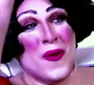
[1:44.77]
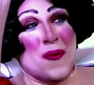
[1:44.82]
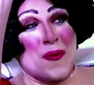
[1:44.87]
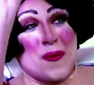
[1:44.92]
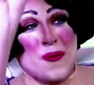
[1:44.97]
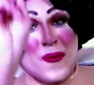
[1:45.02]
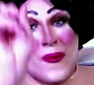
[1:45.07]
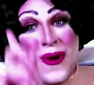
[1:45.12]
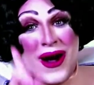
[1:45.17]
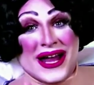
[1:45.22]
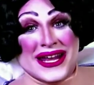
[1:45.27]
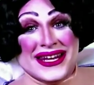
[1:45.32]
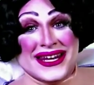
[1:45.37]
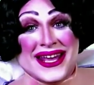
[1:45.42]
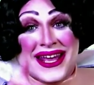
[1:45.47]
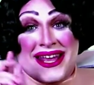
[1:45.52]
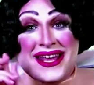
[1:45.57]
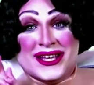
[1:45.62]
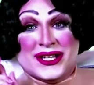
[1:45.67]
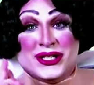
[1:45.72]
1,
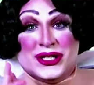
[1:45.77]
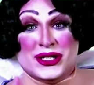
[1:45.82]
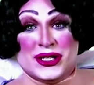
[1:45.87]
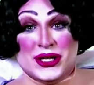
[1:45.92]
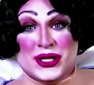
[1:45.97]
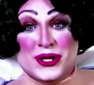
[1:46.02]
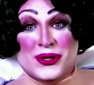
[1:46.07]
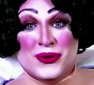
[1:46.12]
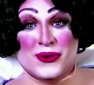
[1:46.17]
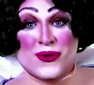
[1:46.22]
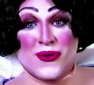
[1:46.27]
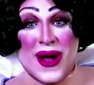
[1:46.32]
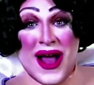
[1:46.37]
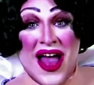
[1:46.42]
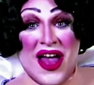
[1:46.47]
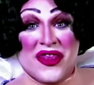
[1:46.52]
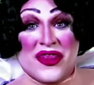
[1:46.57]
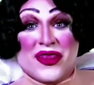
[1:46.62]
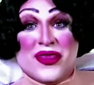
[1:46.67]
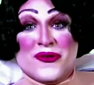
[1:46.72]
2,
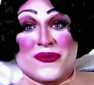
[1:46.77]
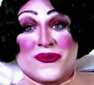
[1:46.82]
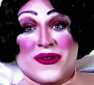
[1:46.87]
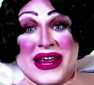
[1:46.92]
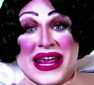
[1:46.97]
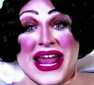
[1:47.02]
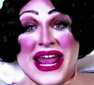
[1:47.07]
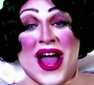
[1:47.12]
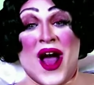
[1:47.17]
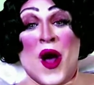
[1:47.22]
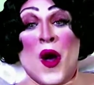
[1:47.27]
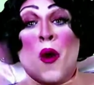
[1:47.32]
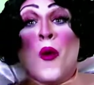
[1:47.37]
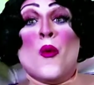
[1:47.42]
3.